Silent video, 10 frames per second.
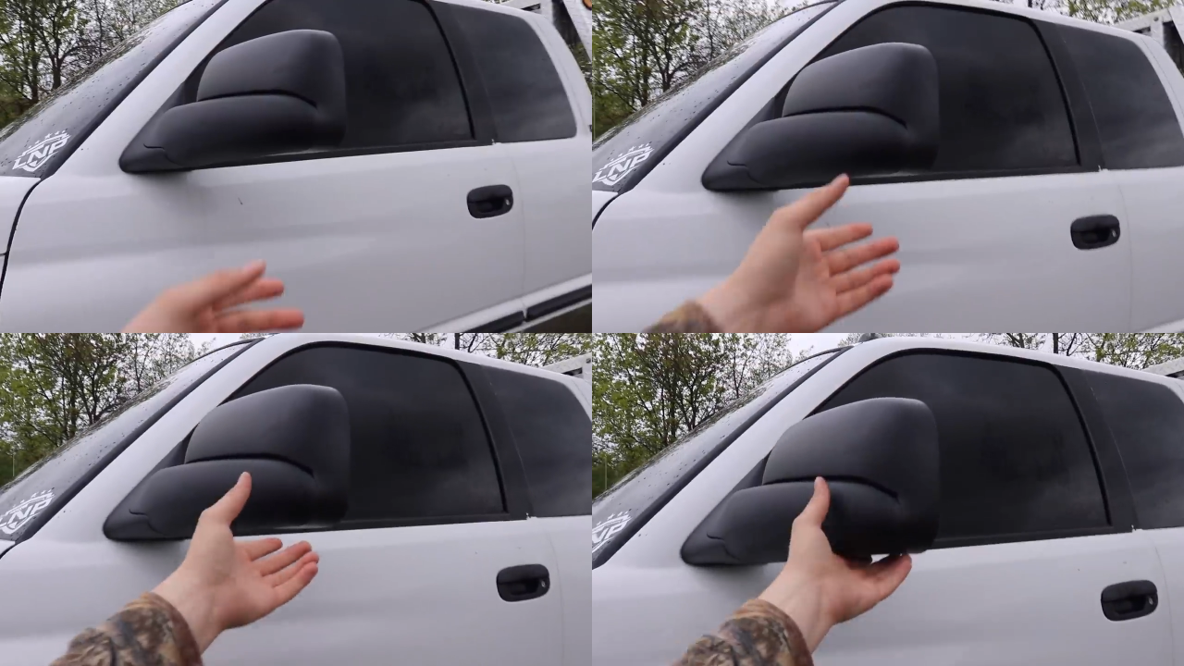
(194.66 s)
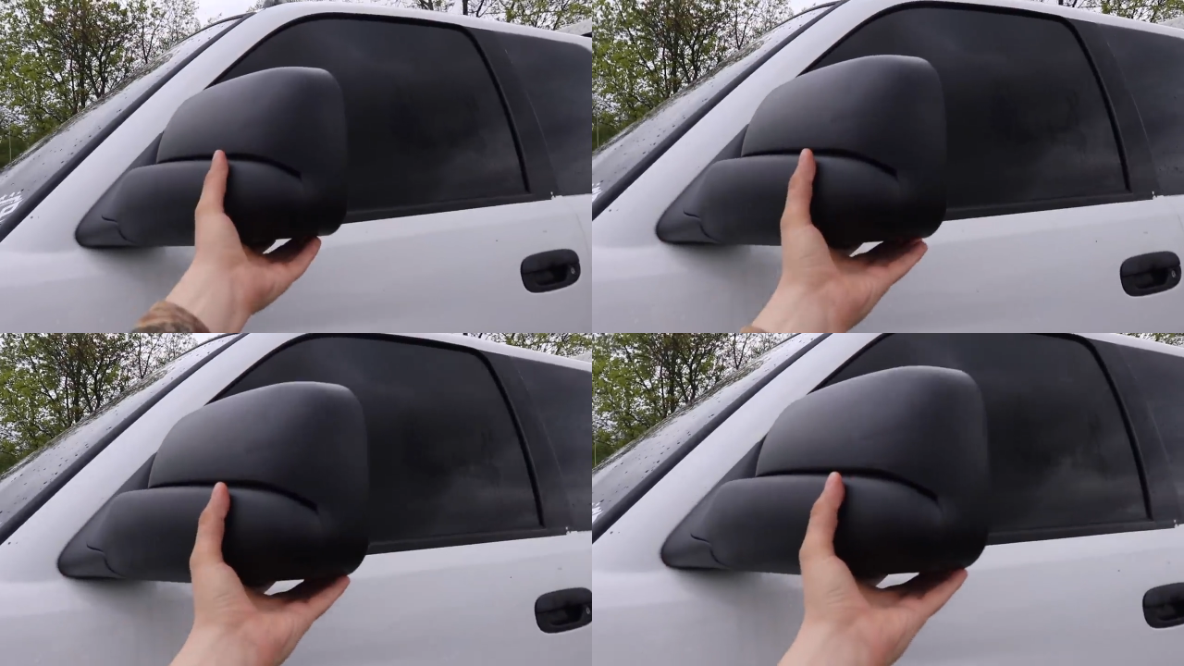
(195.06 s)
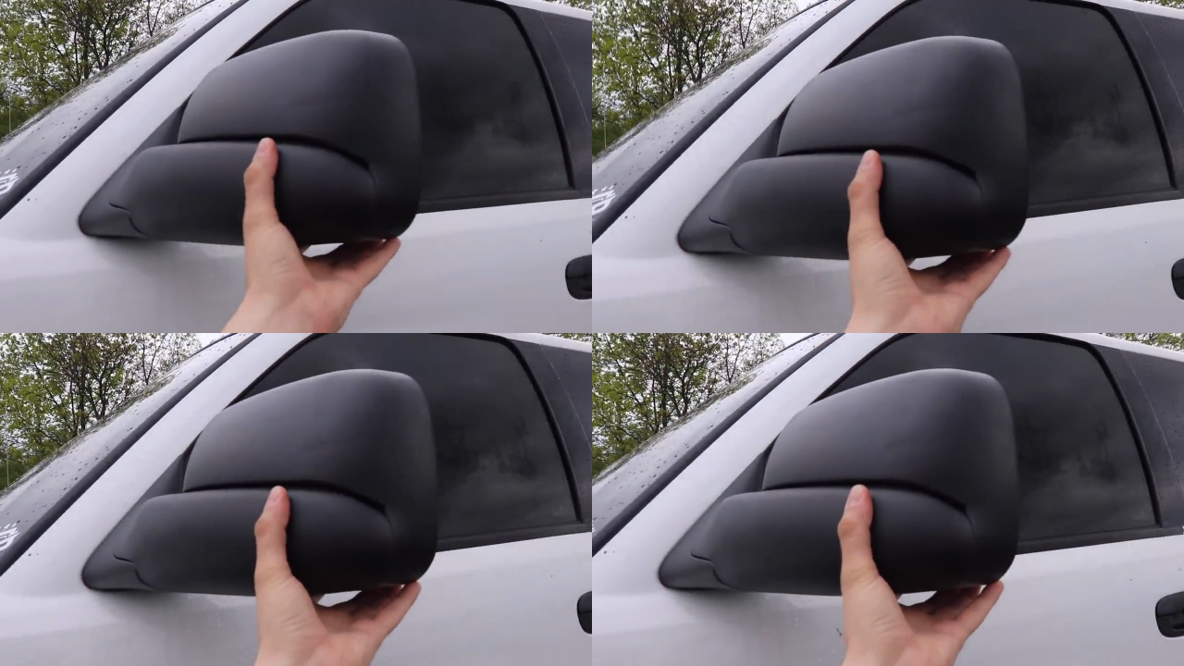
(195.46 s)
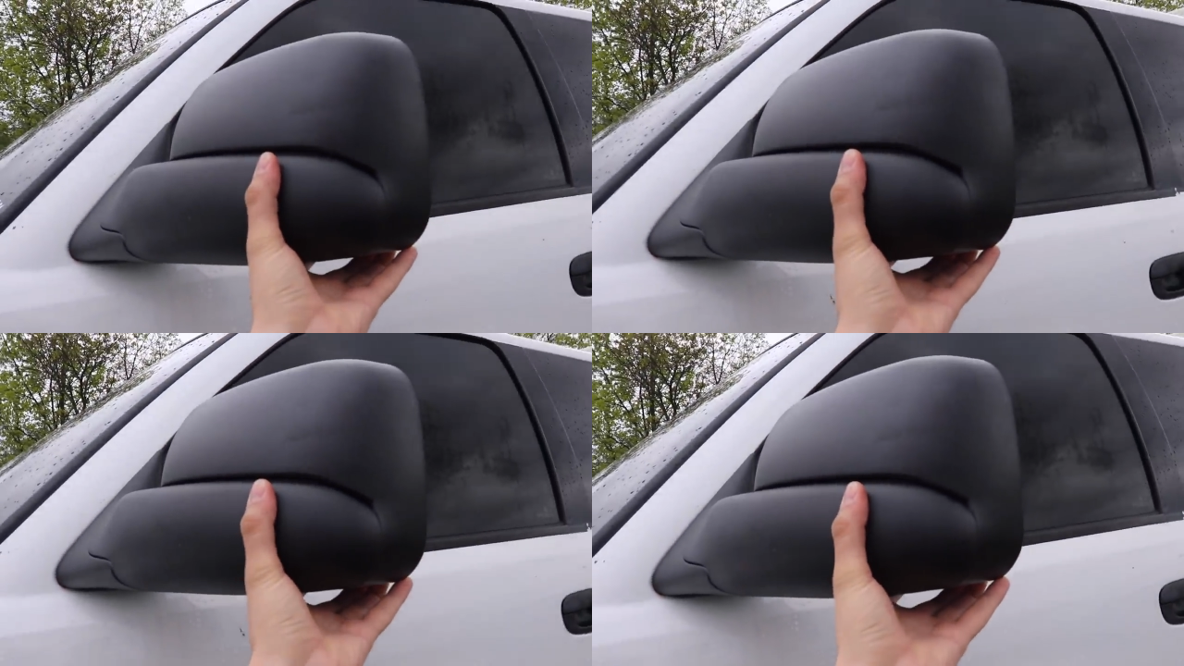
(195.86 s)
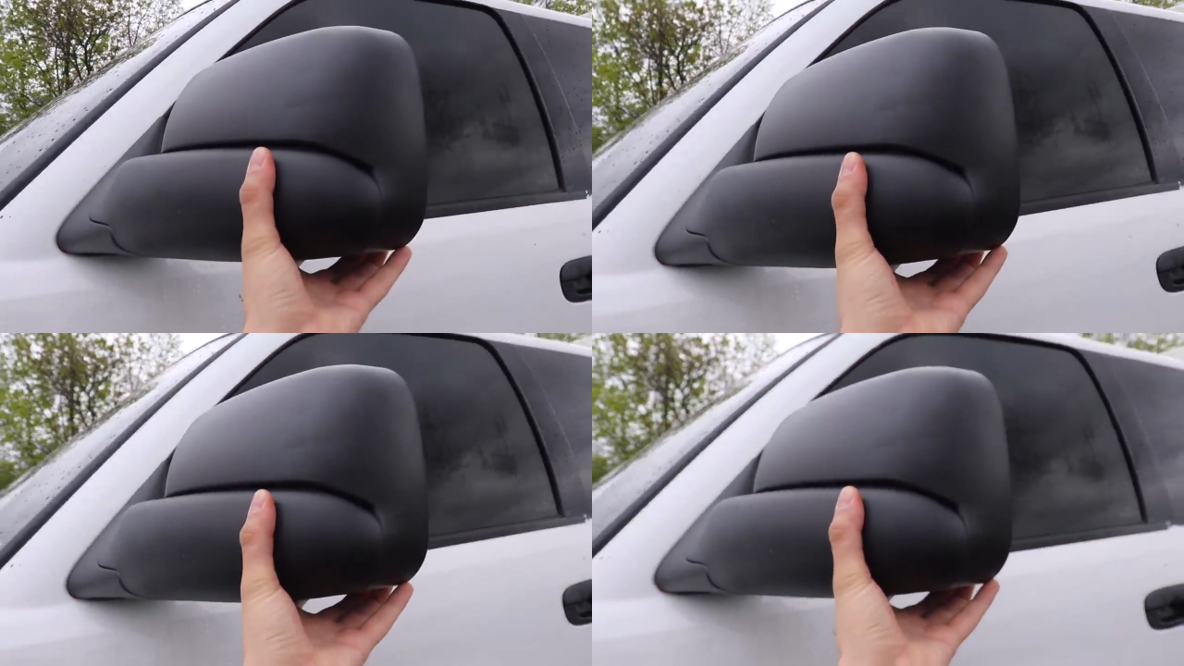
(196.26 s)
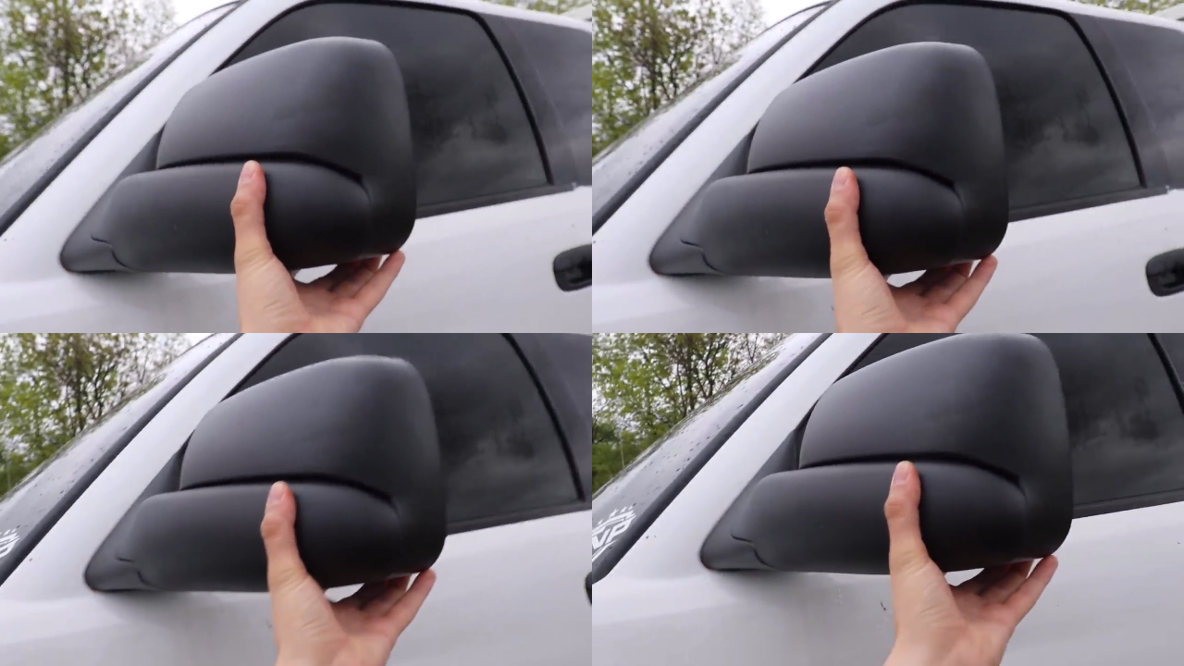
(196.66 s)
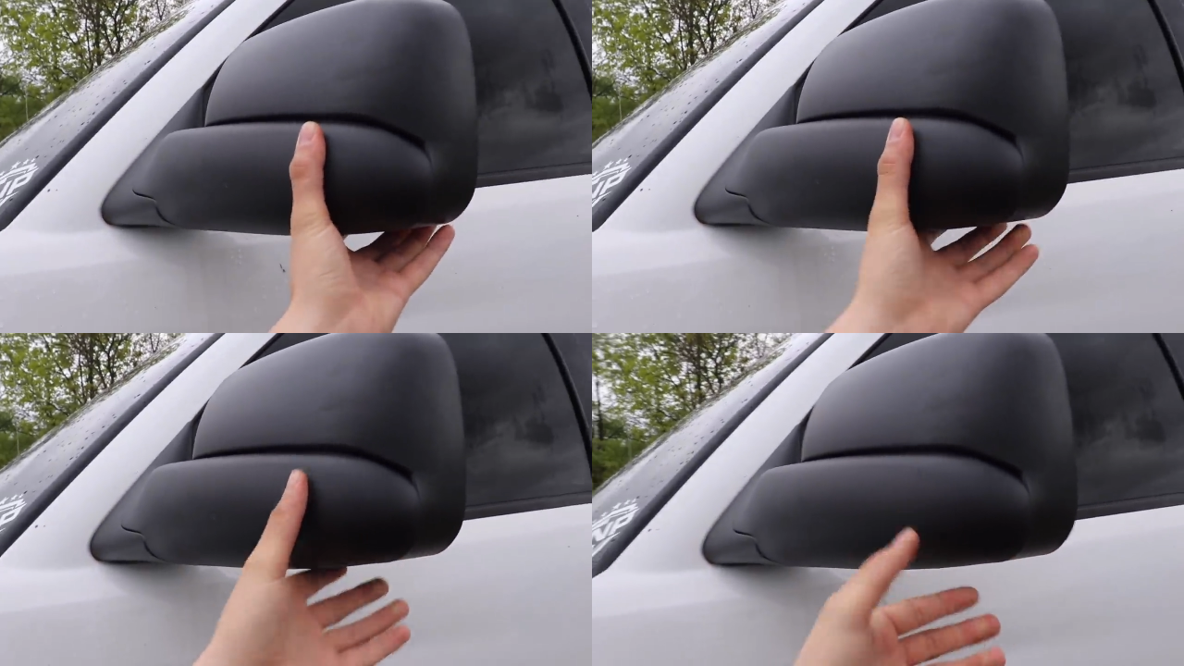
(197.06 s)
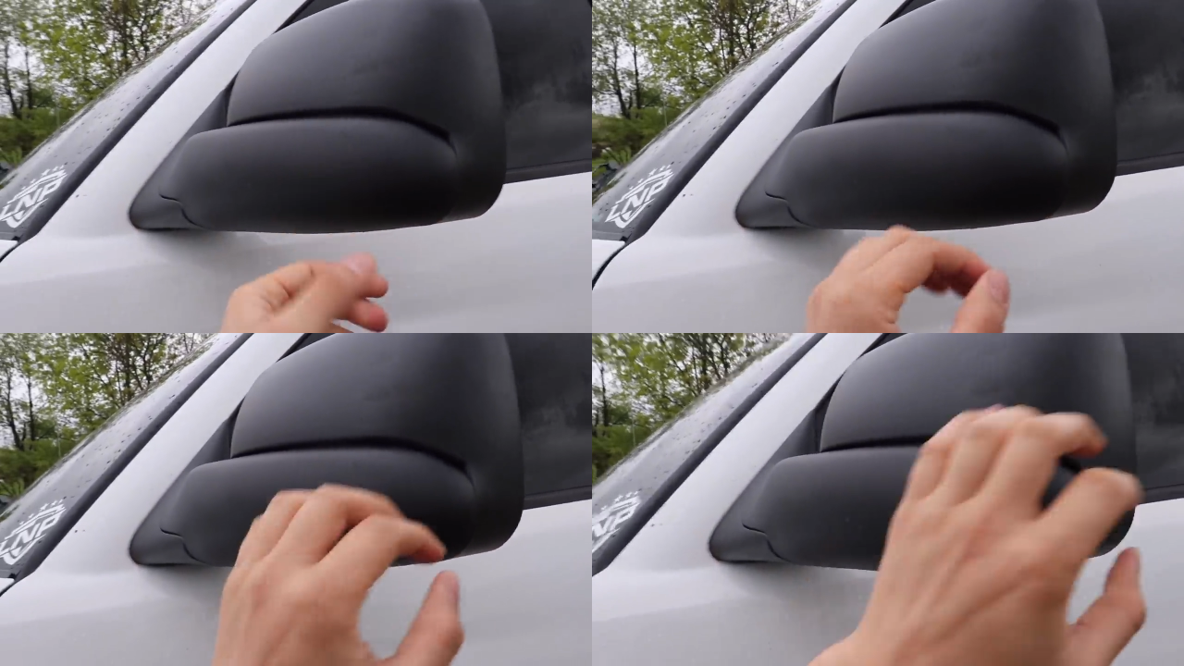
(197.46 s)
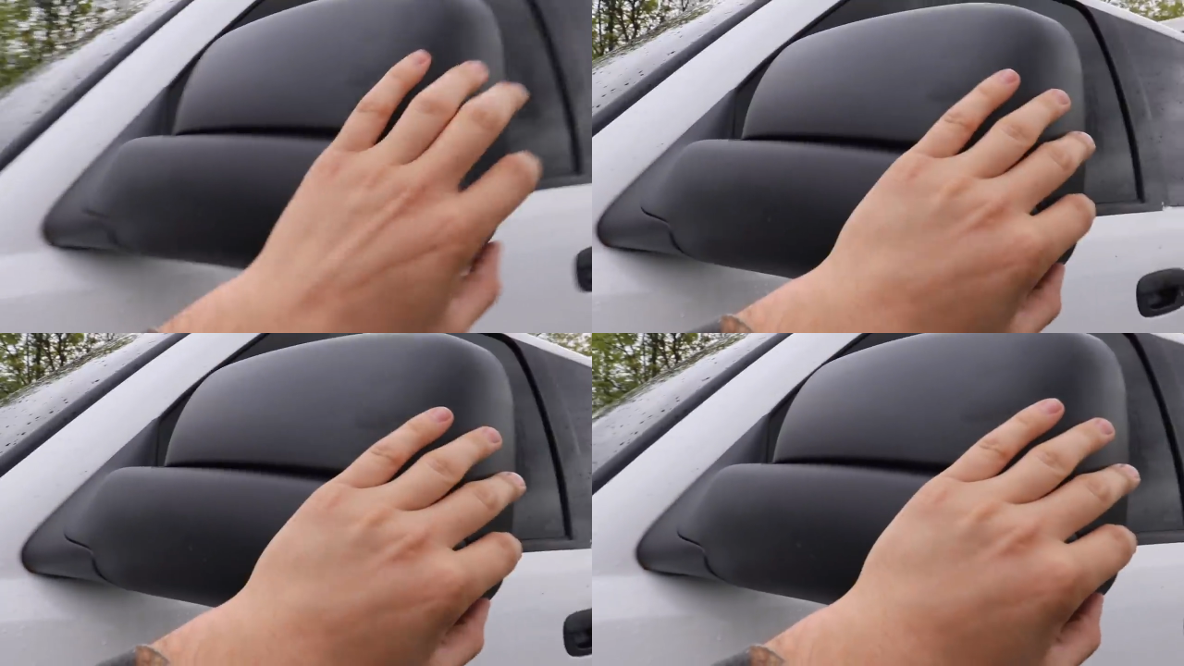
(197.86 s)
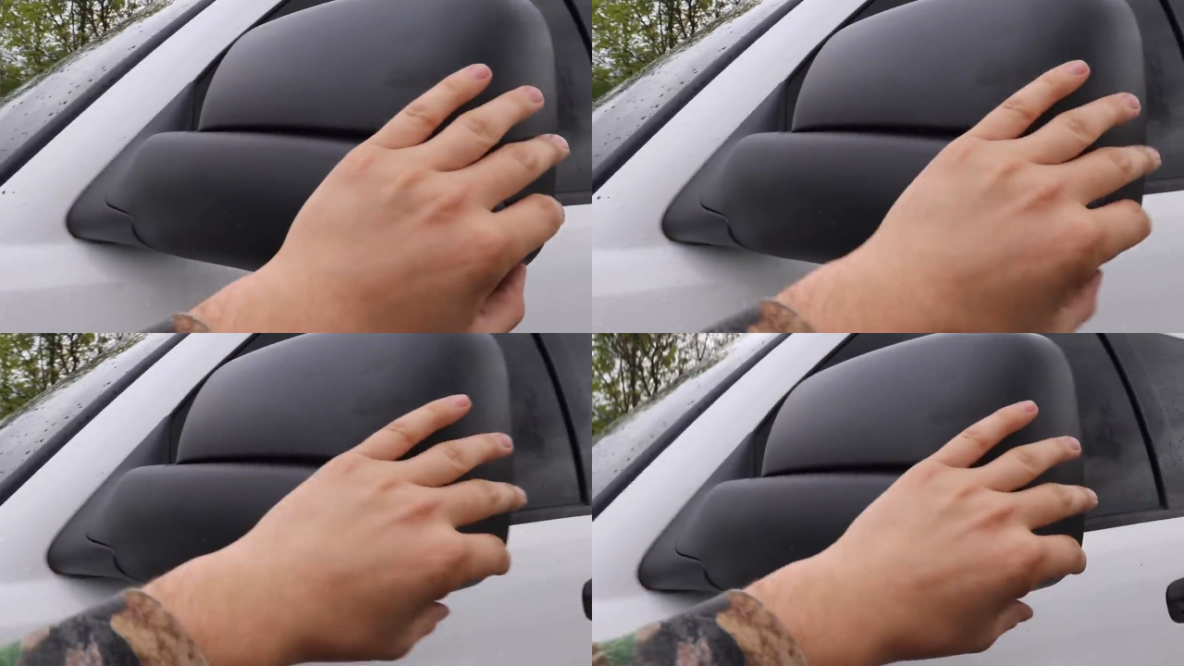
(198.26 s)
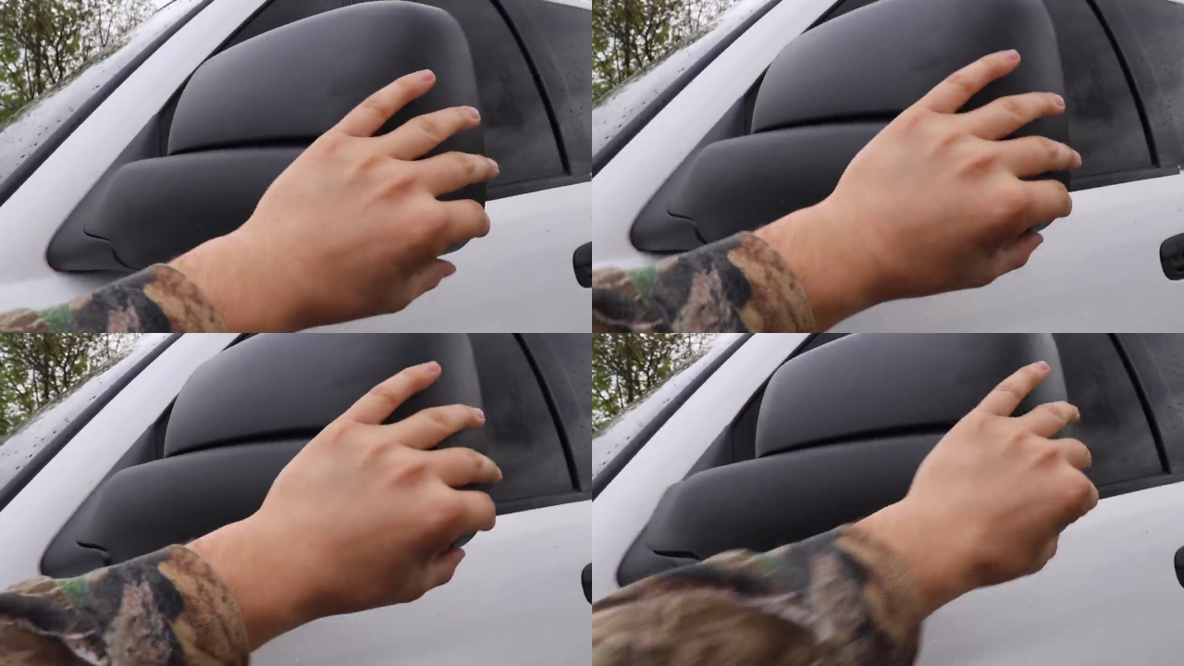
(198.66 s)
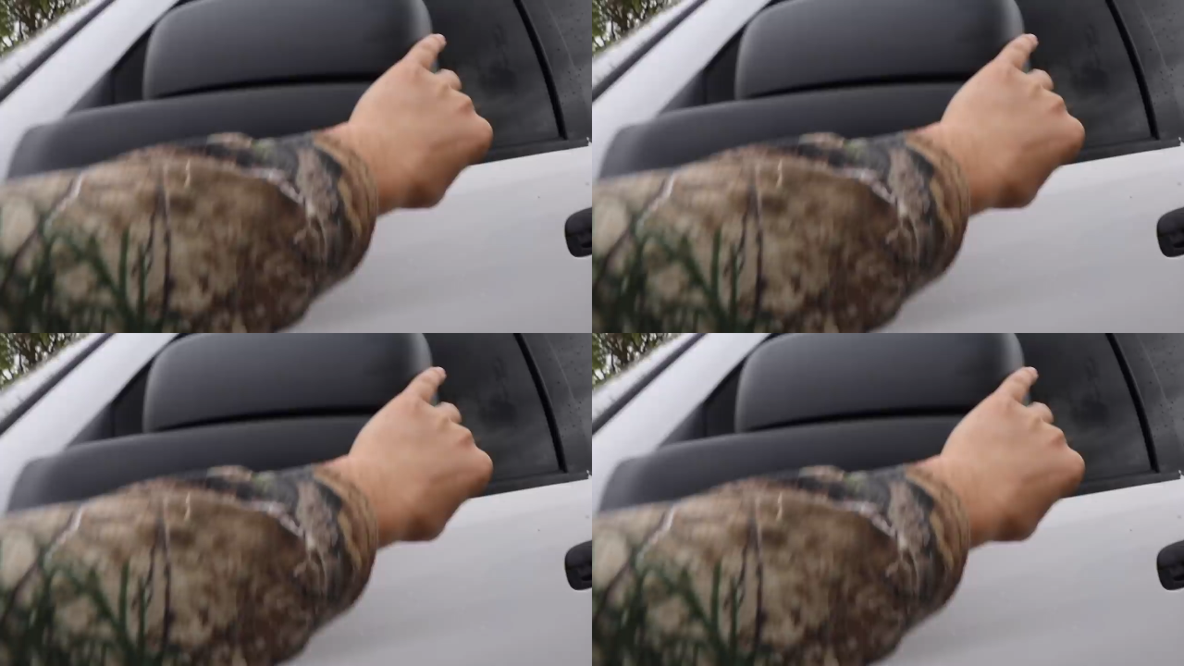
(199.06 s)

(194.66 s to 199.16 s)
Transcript: [unreadable: no face in view]